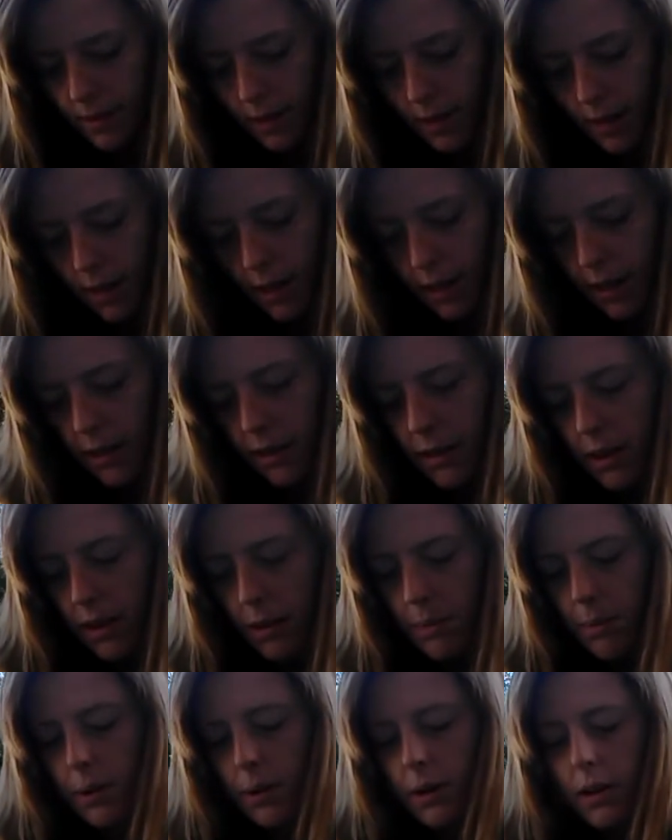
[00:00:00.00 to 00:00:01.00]
and
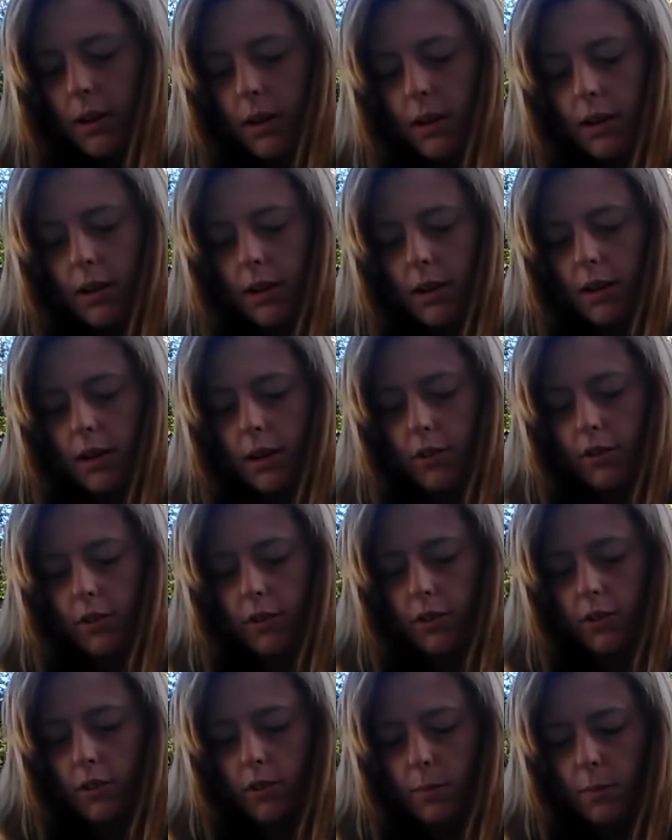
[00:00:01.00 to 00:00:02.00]
put it on
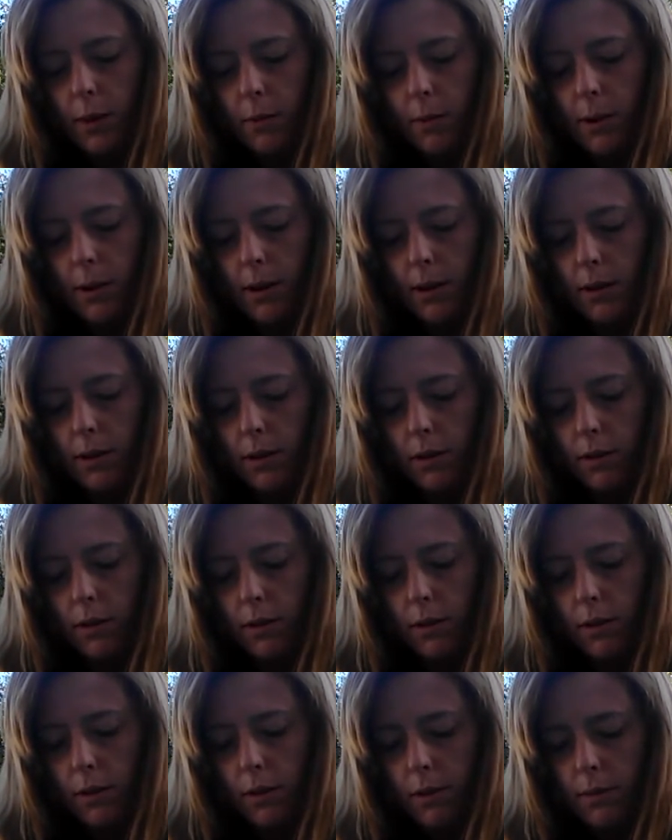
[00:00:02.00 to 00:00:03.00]
just a small part of the
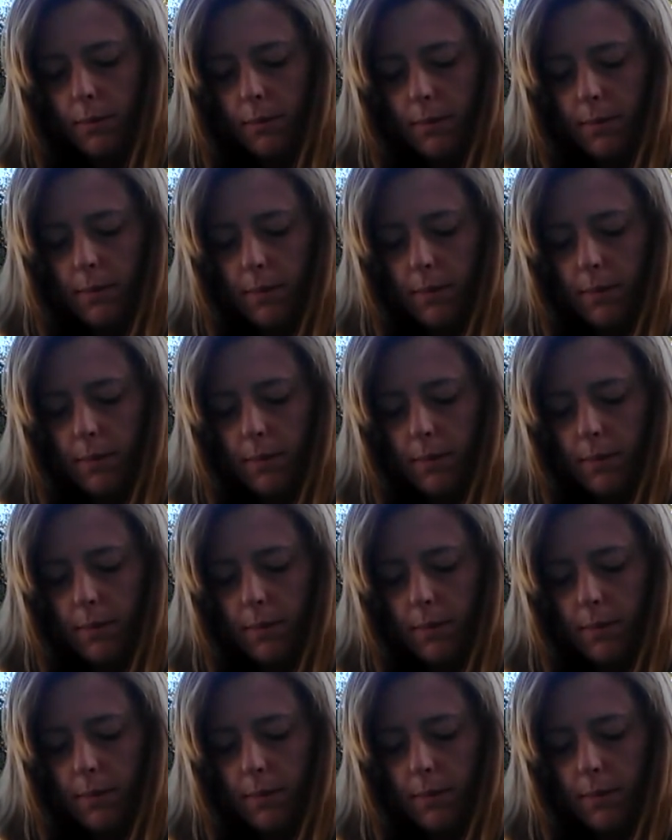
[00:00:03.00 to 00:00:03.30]
hula hoop.